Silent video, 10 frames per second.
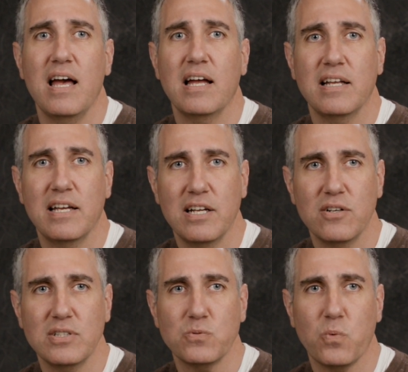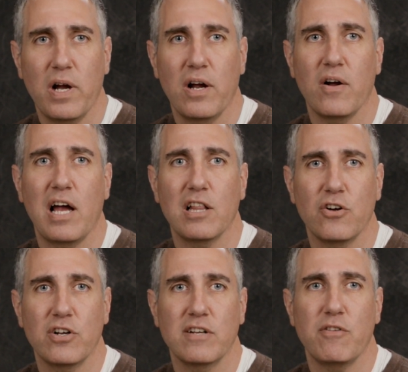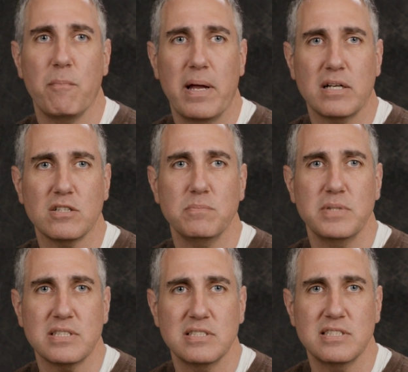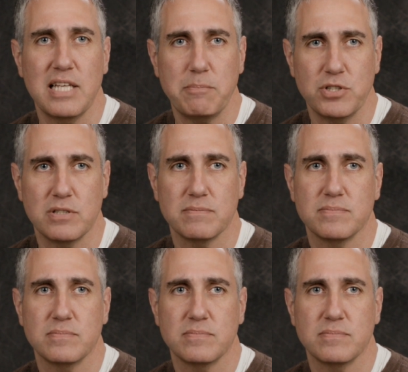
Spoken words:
and here is where I learned of the medical misconception.